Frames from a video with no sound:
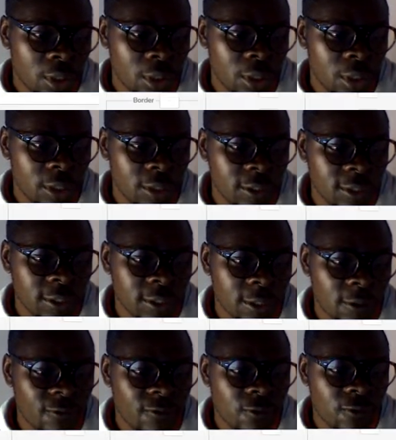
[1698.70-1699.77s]
It's now
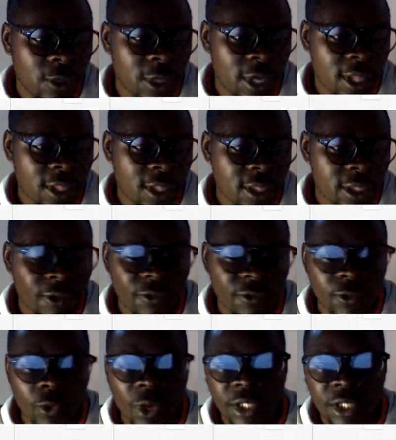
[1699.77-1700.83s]
full length. If you
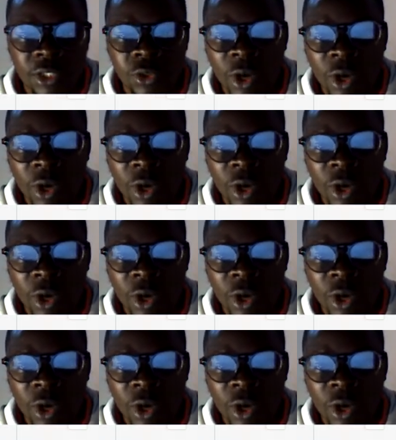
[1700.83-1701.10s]
want it to have a